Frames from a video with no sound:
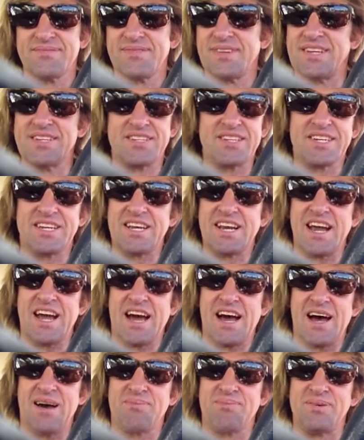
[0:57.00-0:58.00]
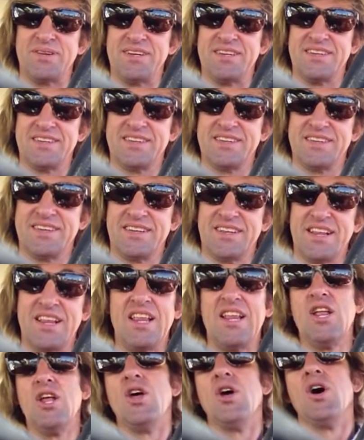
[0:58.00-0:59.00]
isn't going to happen.
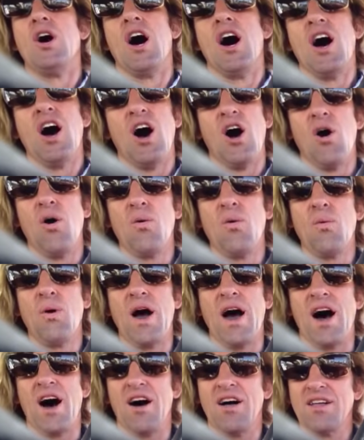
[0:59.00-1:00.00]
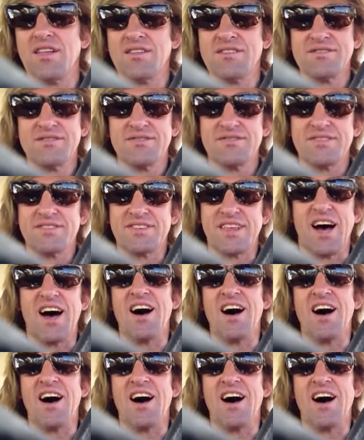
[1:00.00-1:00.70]
Oh well. The